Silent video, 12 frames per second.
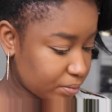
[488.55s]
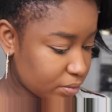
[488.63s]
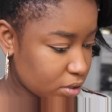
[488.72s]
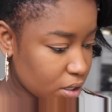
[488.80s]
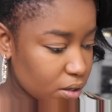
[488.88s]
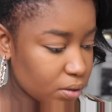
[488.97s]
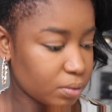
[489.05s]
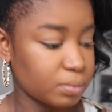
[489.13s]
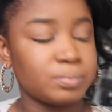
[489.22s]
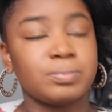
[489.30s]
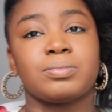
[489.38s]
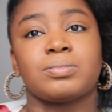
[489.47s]

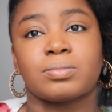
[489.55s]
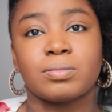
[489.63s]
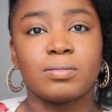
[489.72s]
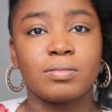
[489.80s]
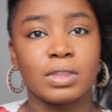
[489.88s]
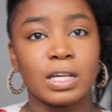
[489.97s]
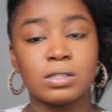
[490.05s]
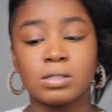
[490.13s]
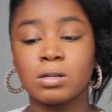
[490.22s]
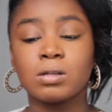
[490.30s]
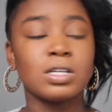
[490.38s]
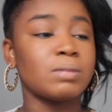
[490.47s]
So, just
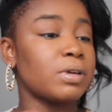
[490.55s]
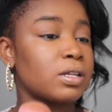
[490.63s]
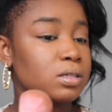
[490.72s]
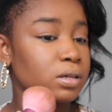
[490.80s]
a little tidbit.